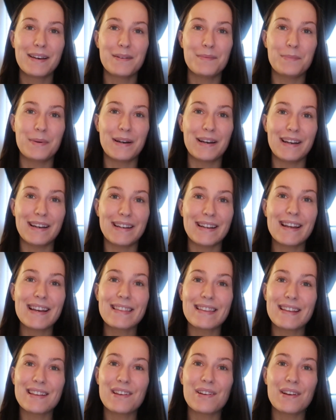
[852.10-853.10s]
But yeah,
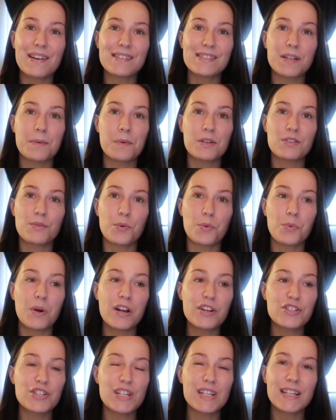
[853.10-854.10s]
thank you guys so much for
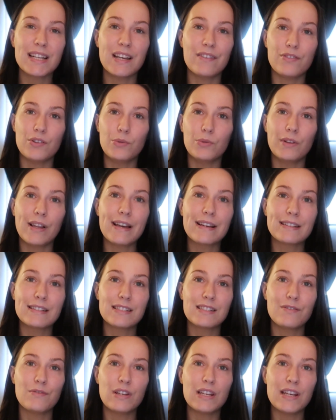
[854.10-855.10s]
watching. If you like
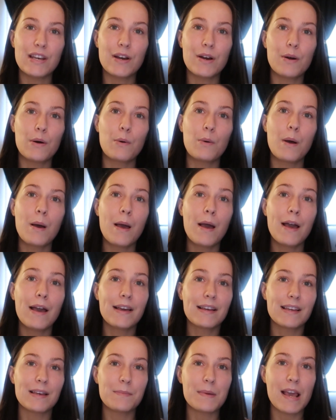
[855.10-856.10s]
this video,
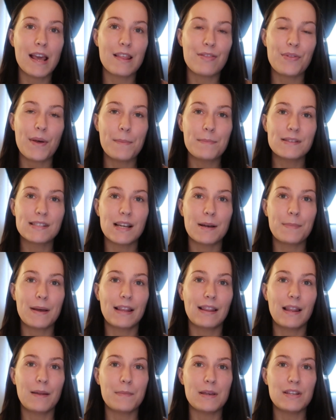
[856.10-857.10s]
give me a thumbs up
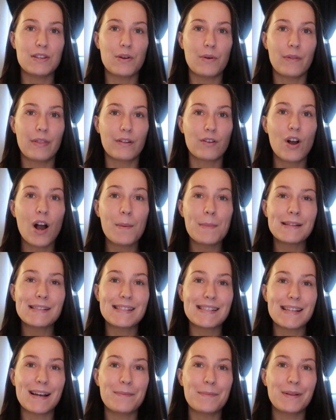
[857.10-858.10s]
and let me know in the
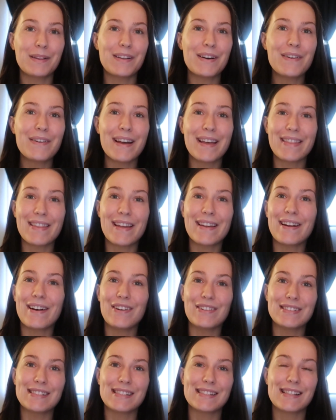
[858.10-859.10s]
comments down below, and then
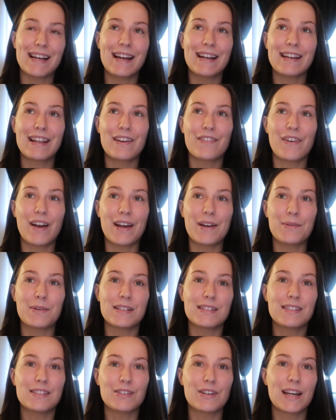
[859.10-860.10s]
I'll decide if I
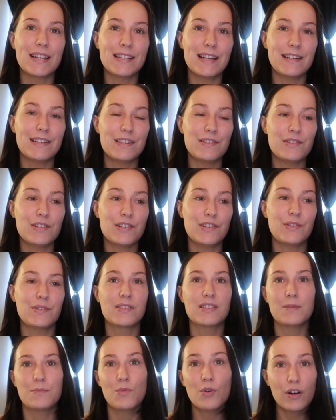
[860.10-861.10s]
want to continue to do
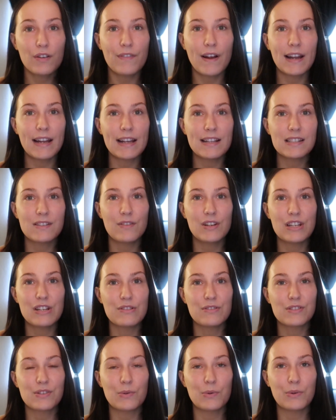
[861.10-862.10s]
some more finance
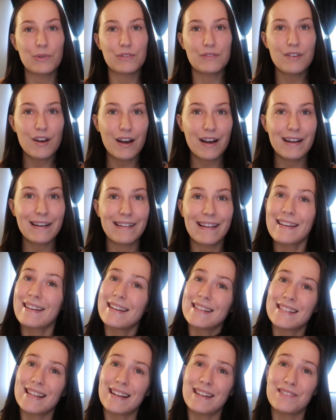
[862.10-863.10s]
videos or not. Like
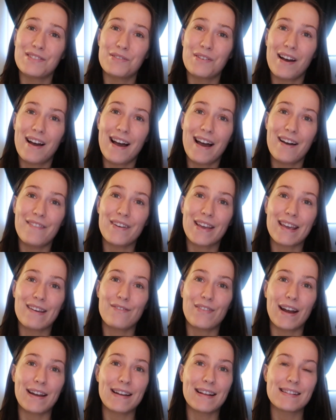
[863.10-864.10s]
I said, I do not have a
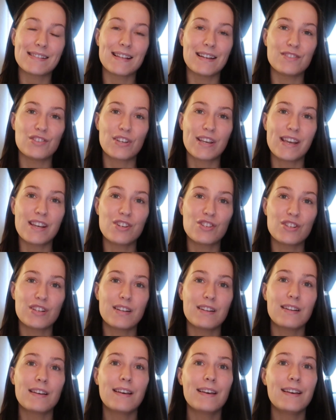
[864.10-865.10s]
finance
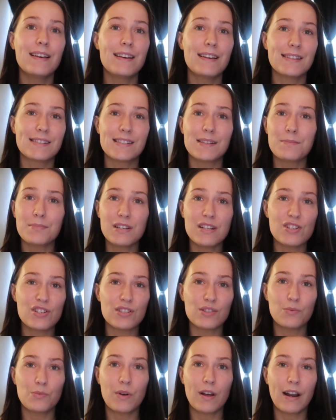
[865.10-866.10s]
education, simply
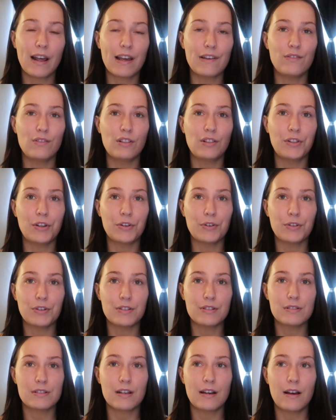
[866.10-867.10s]
just what I've
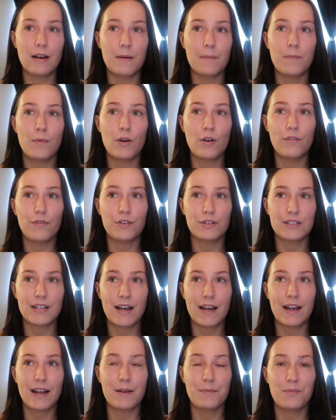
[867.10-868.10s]
learned over
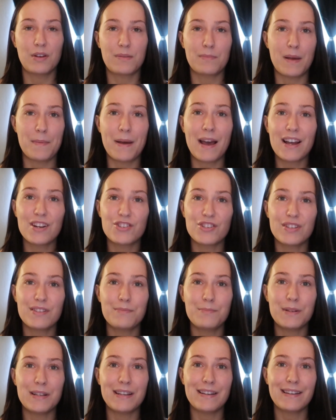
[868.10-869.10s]
time with my
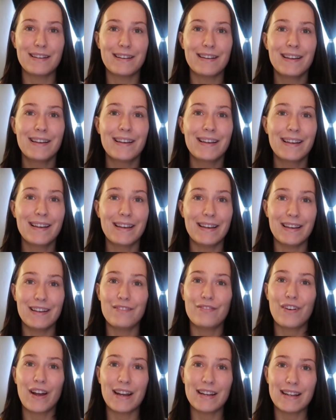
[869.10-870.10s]
passion being
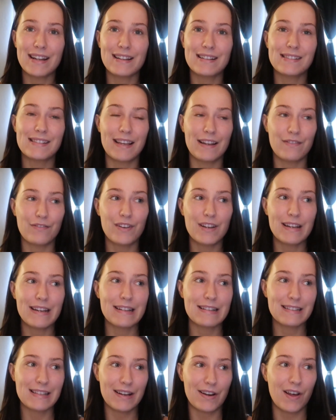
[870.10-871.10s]
in finance and
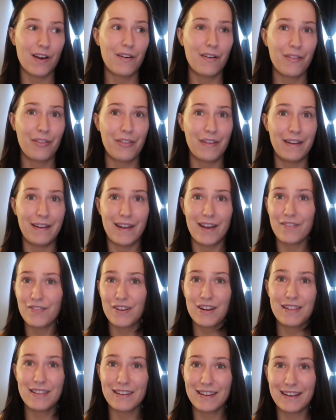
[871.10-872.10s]
fitness and health and
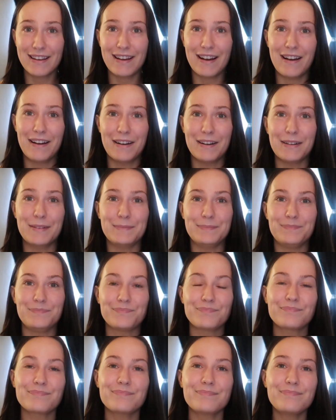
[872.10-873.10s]
everything.
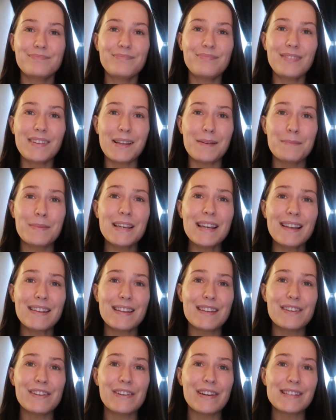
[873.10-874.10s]
But yeah,
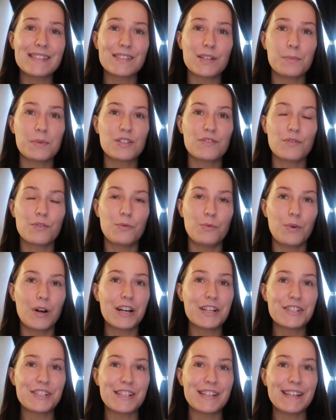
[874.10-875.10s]
thank you guys so much for
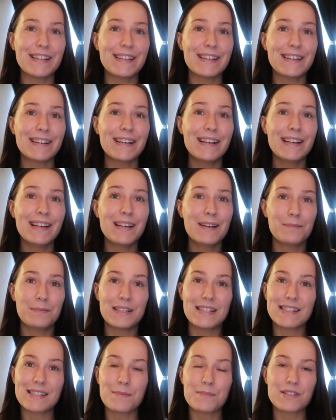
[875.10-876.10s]
watching.
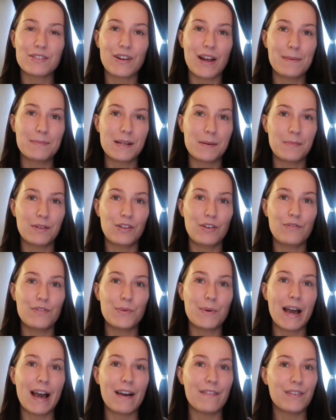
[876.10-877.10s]
Please subscribe down below if
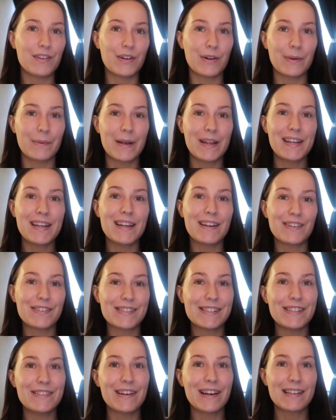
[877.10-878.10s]
you haven't already, and I'll
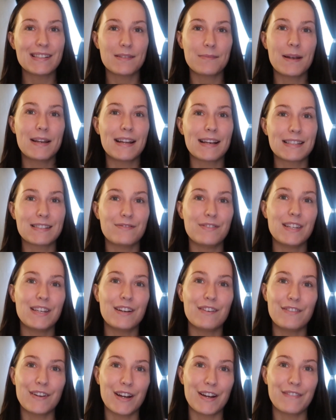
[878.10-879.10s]
see you guys in my next
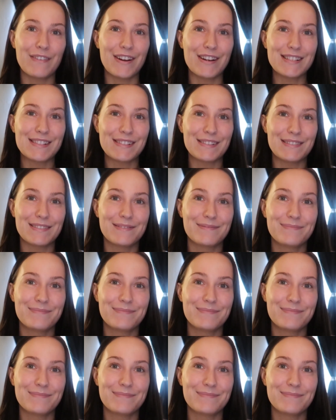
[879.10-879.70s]
video very, very soon.